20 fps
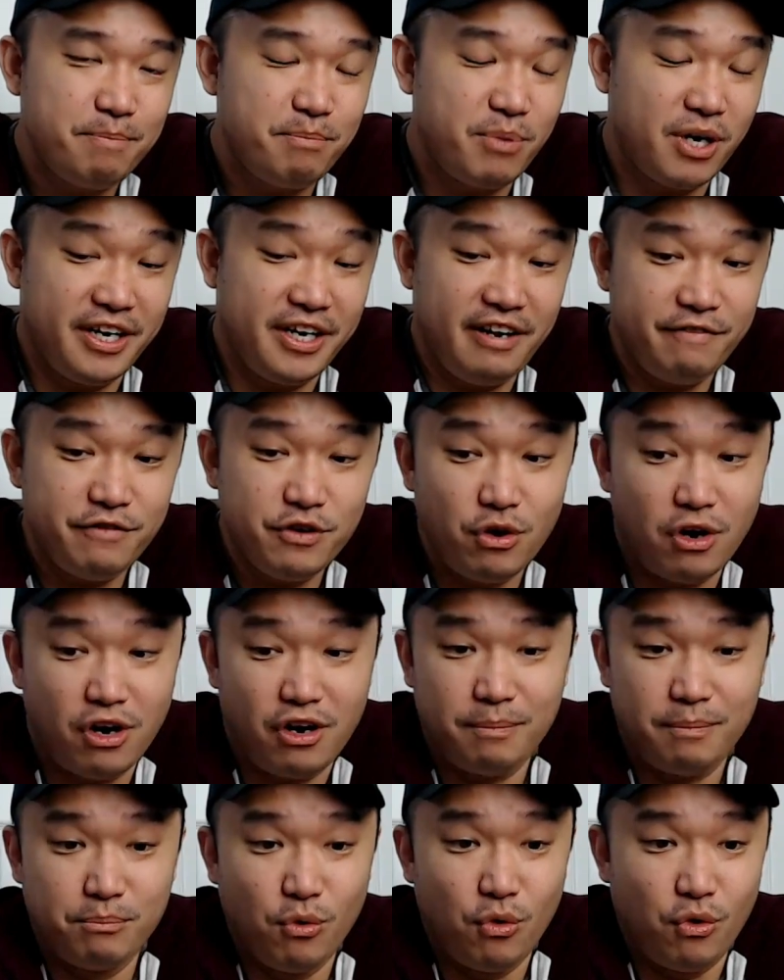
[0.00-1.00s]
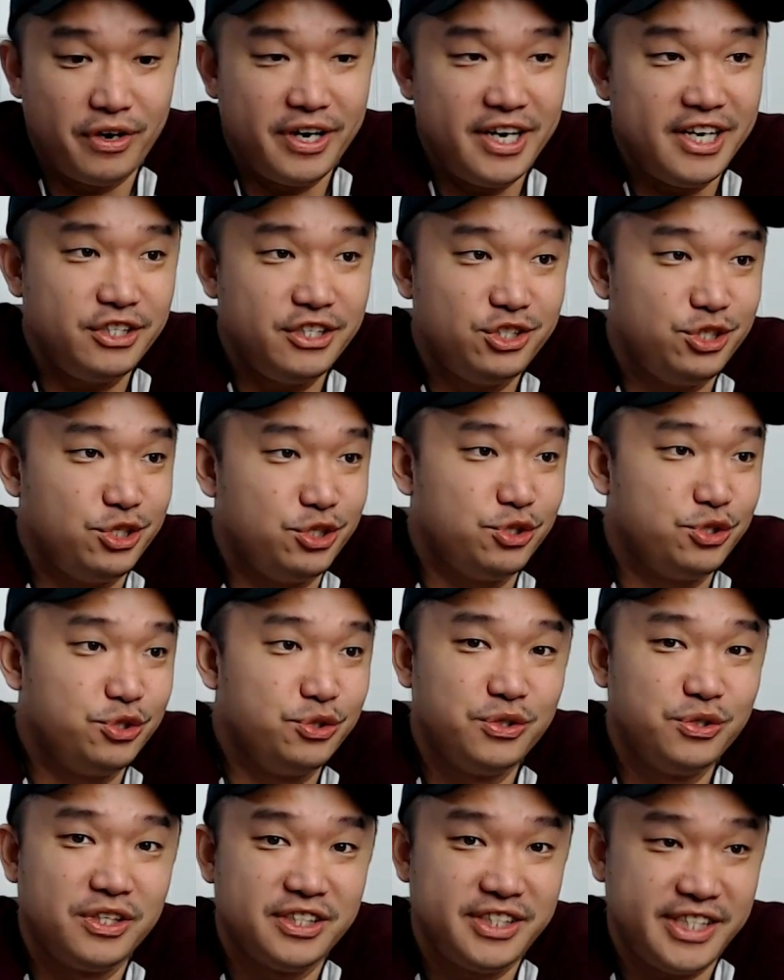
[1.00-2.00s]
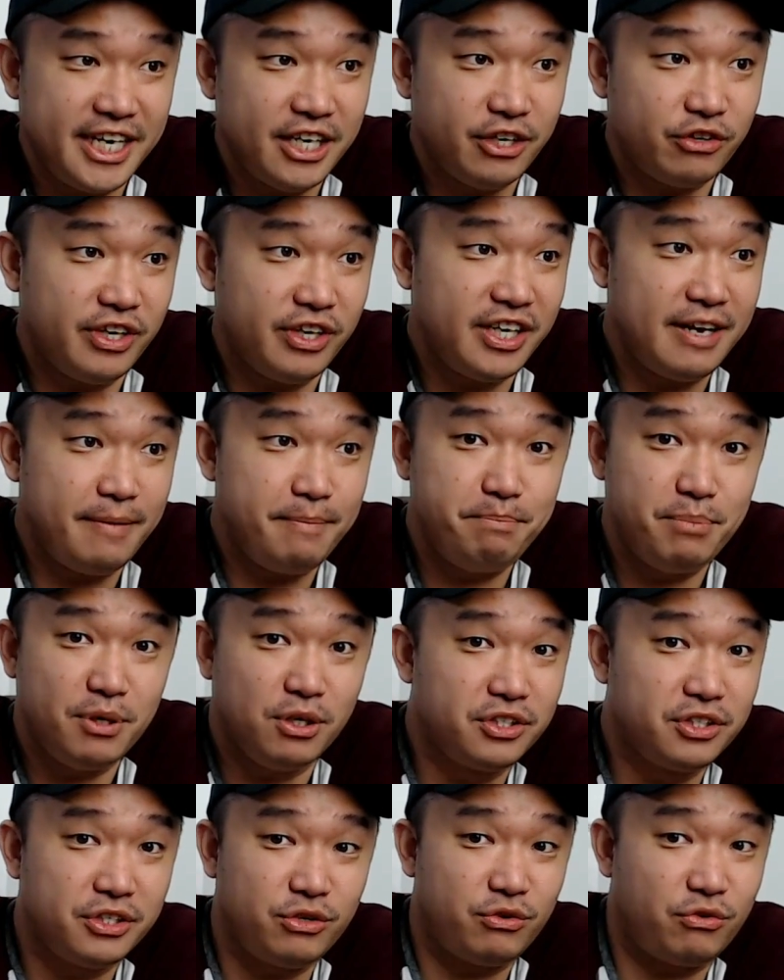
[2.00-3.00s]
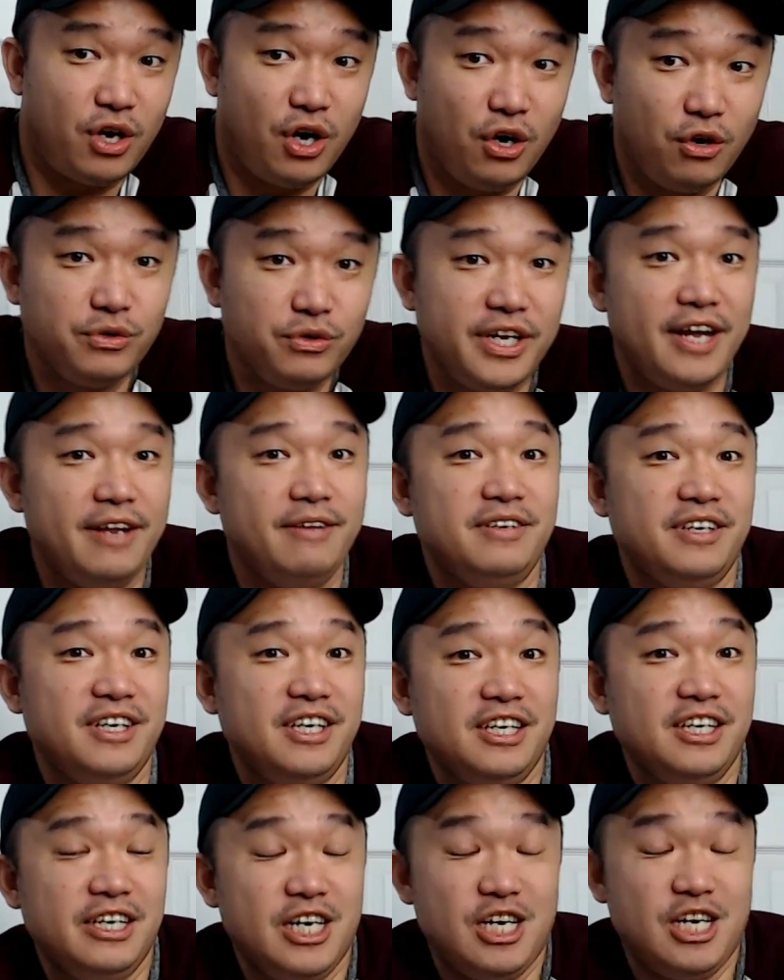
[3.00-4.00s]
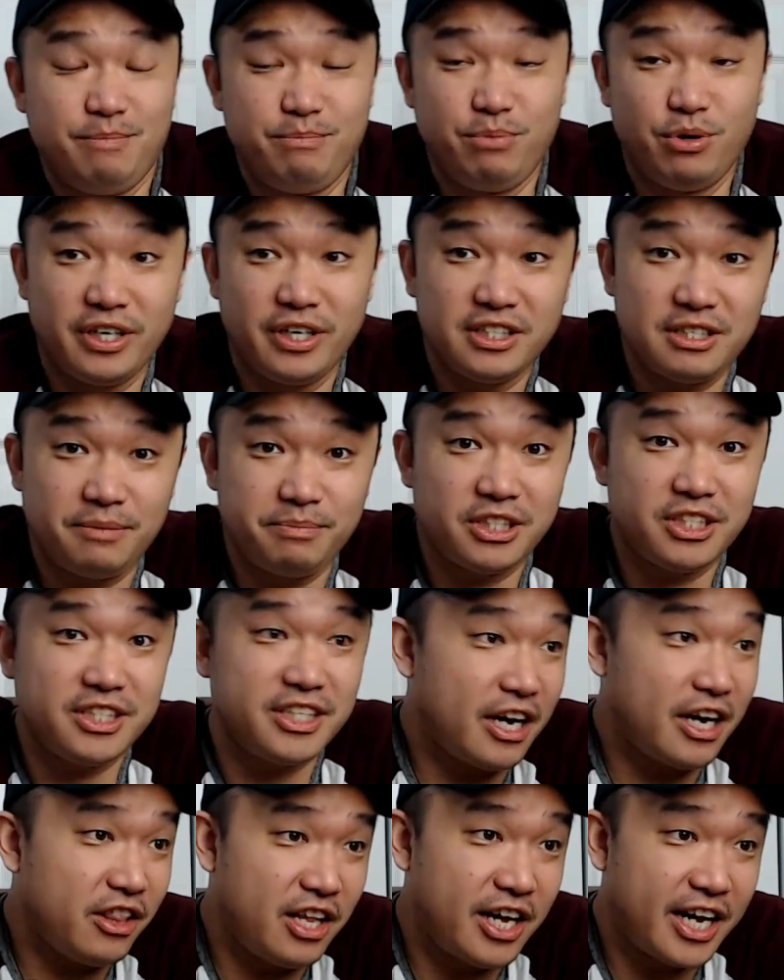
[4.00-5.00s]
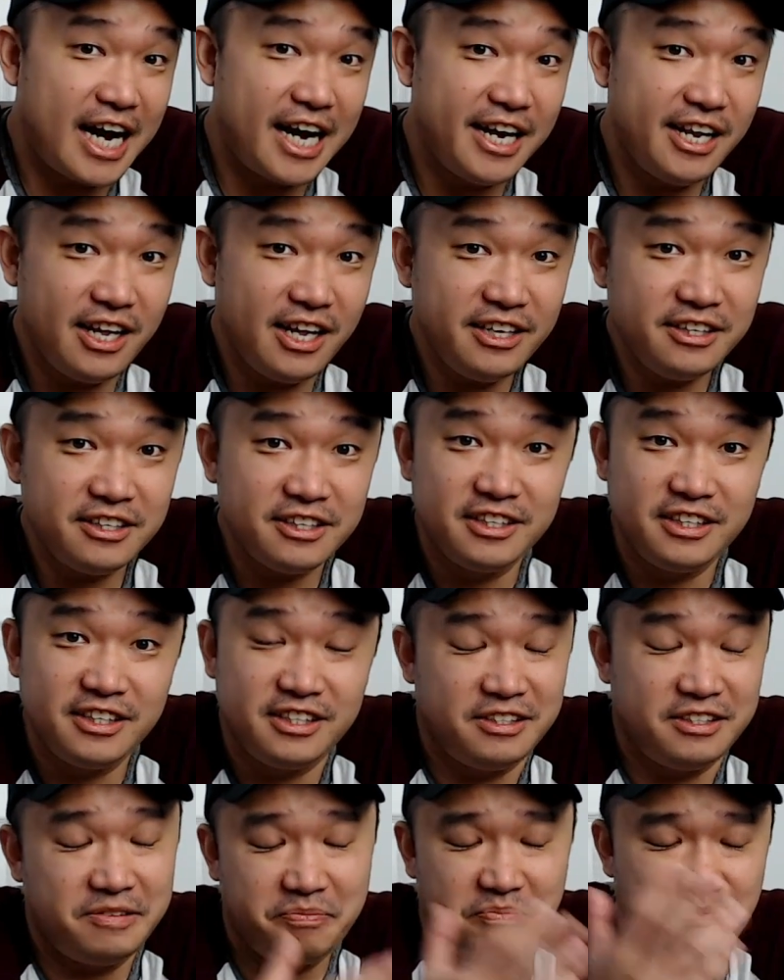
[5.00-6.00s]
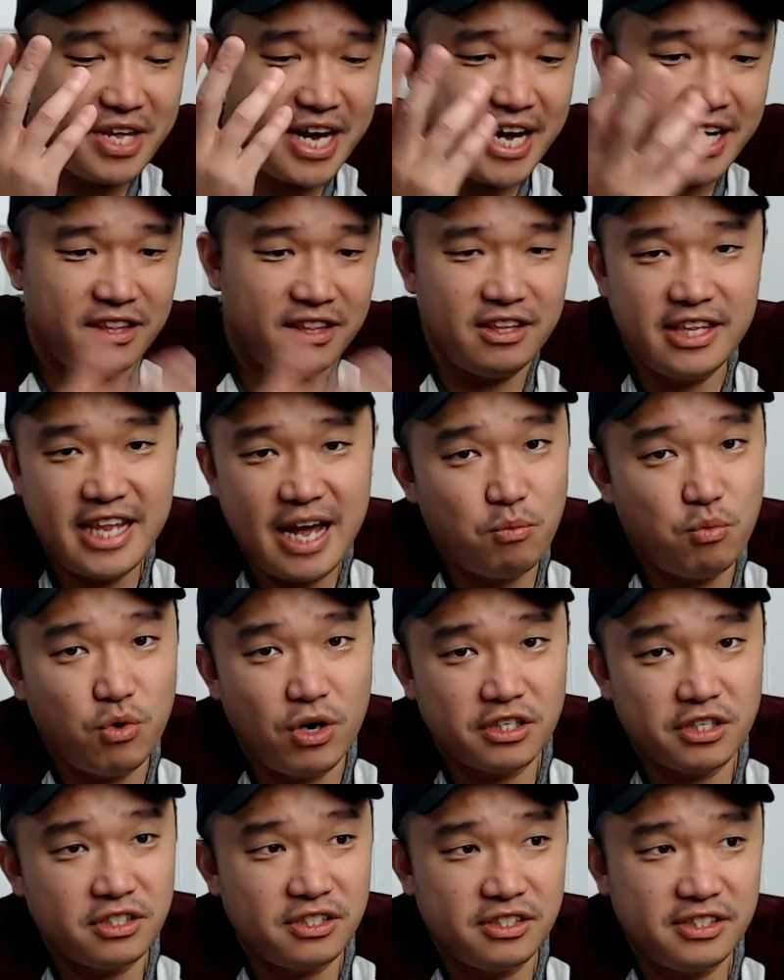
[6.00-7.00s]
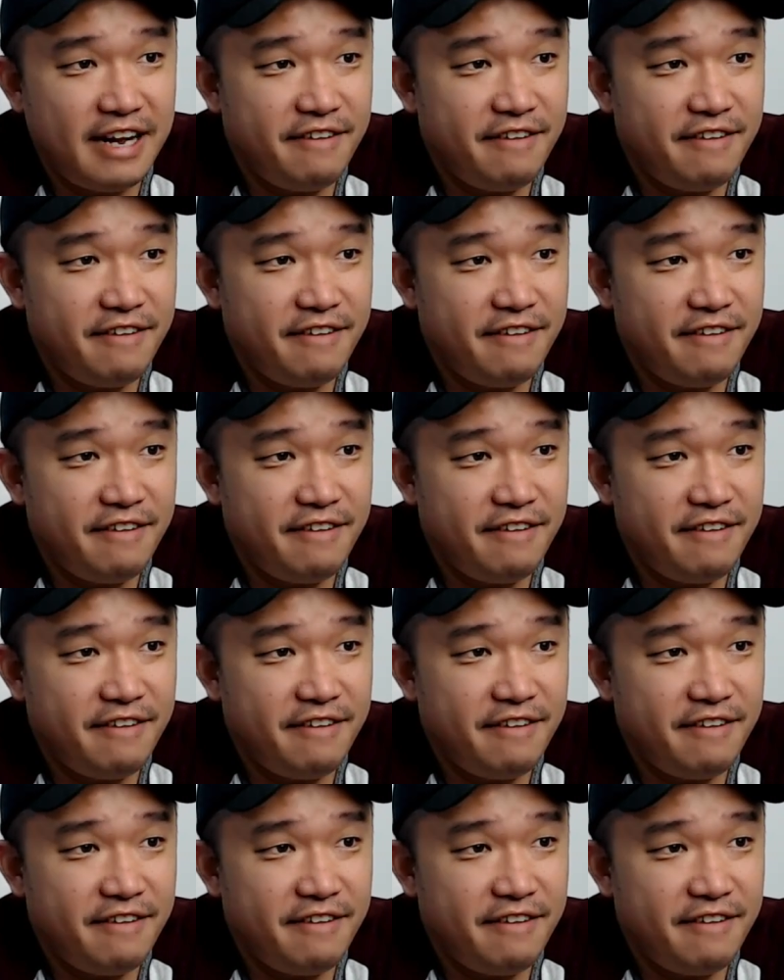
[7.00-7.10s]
But if you are more into tinkering and building your own and putting something together like I like, that works.